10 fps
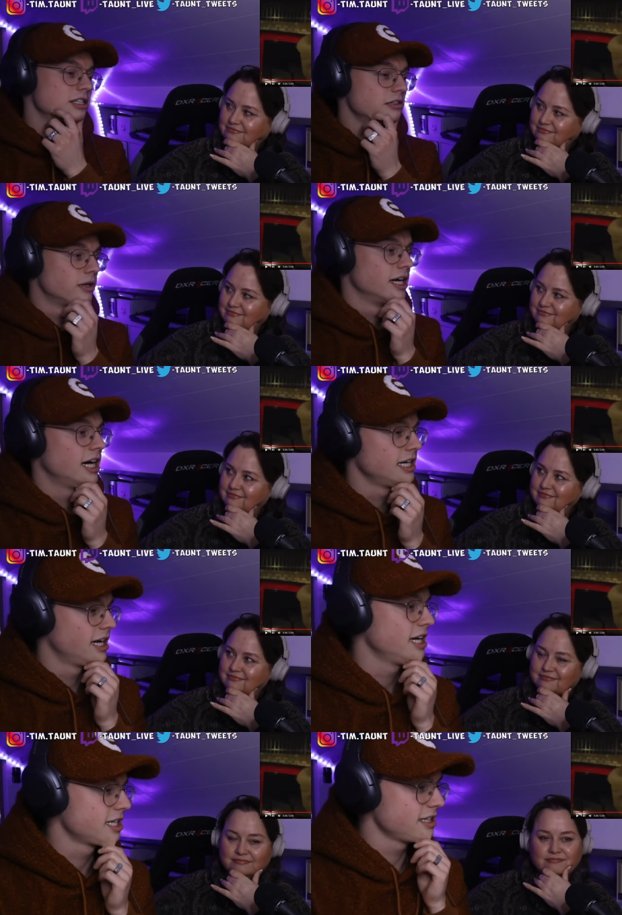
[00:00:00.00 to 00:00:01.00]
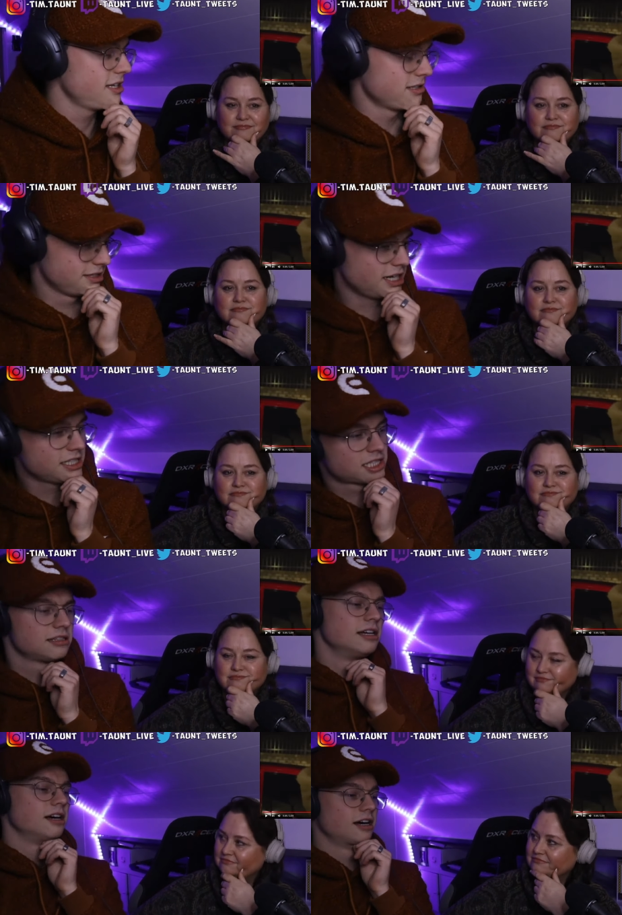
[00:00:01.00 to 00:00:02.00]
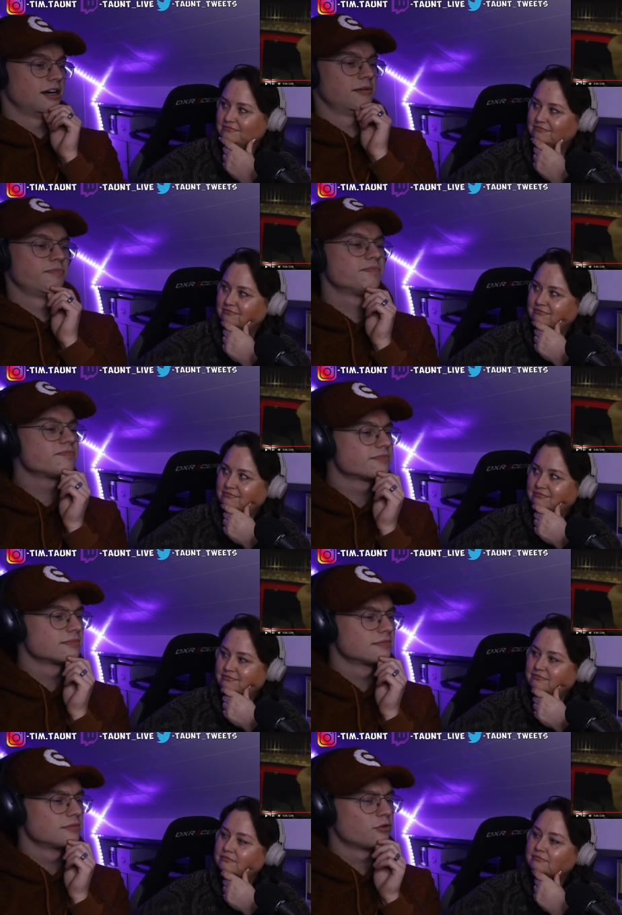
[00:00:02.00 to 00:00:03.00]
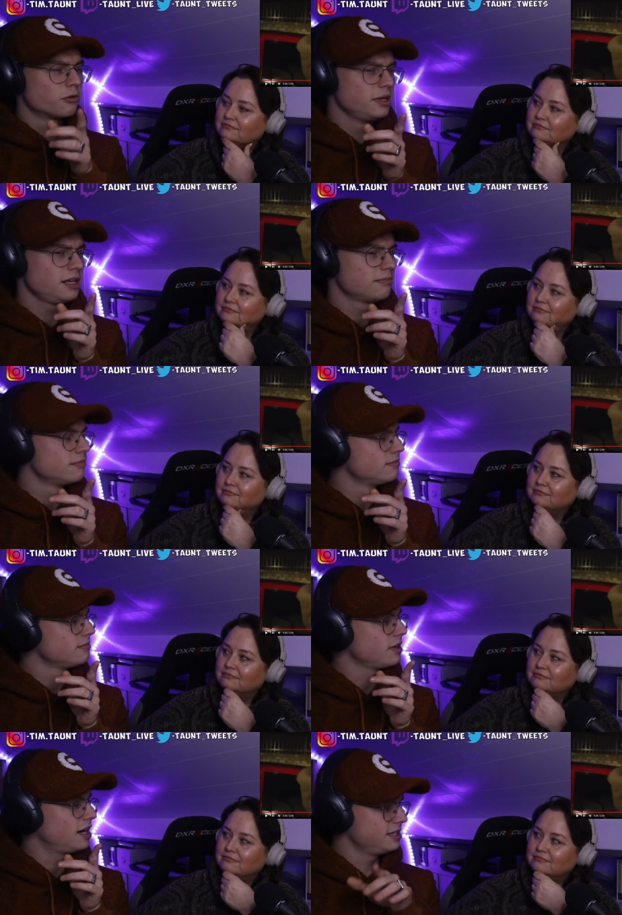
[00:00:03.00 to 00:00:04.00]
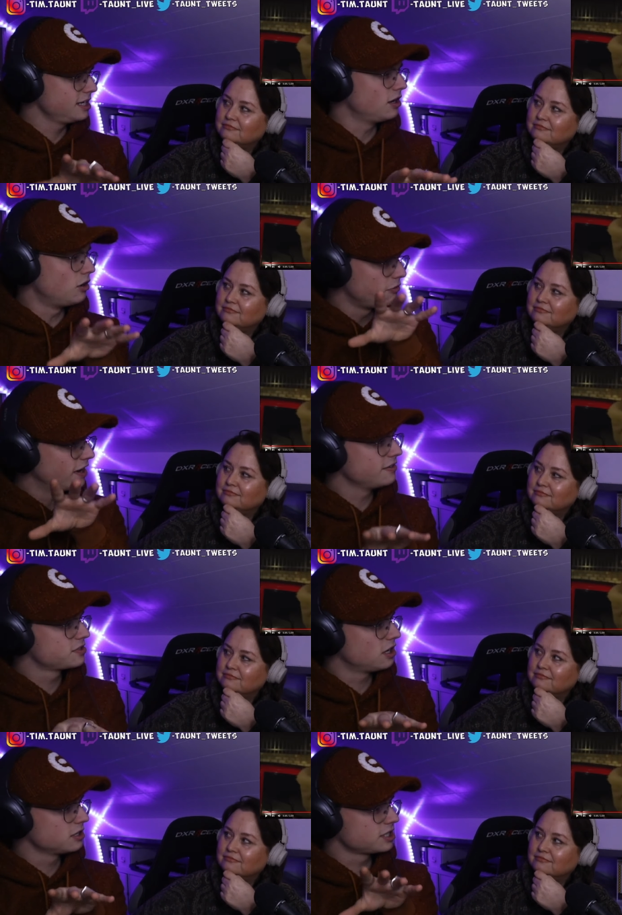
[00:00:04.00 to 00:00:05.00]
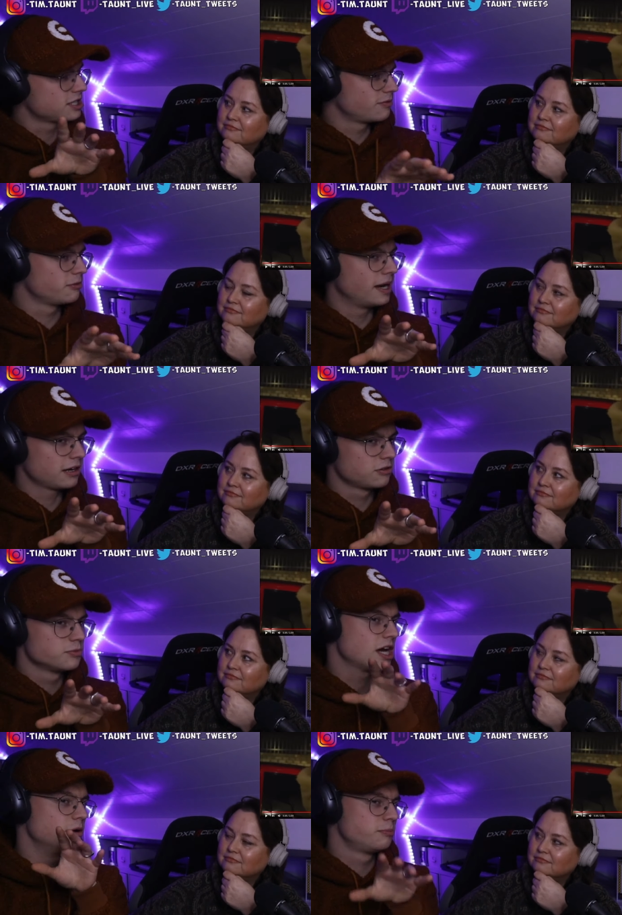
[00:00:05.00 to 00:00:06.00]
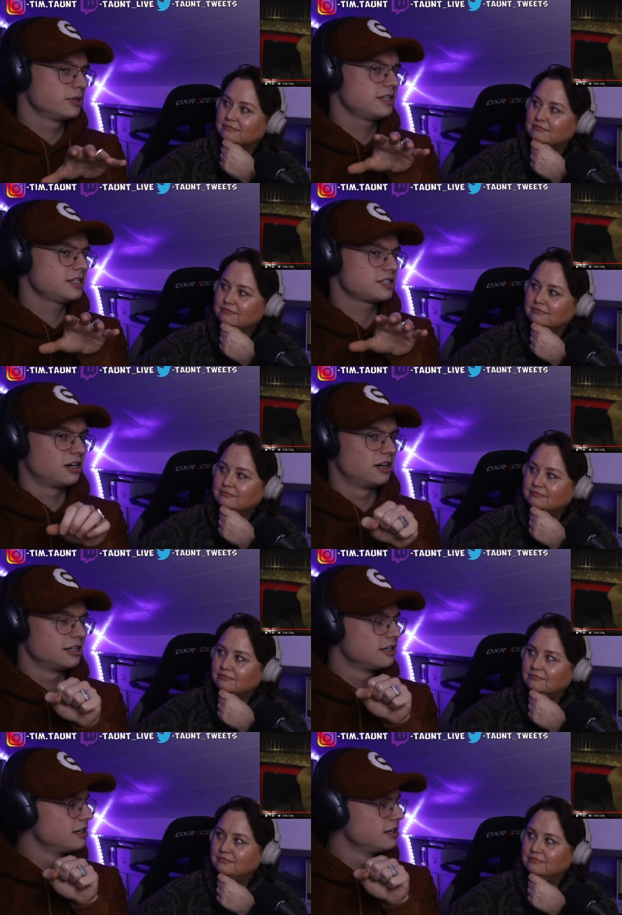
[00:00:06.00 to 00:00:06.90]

Speaker 1: quite high. I yeah, nice. Um, for me, I did all five songs except for Backrooms. I would put this on